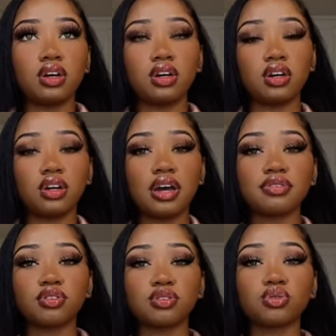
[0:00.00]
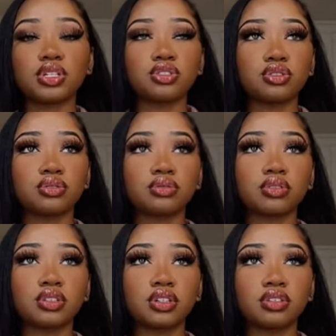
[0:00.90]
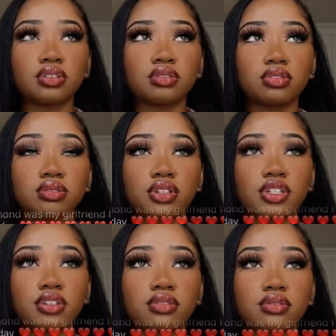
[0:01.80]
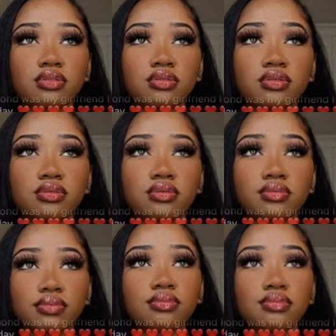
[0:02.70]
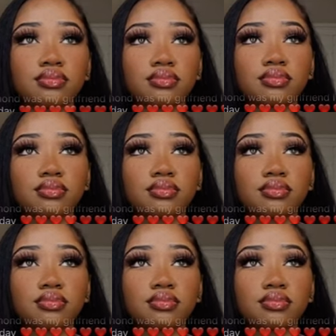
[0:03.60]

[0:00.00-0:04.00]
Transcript: I have to go to school at two two thirty. Today. Mm-hmm.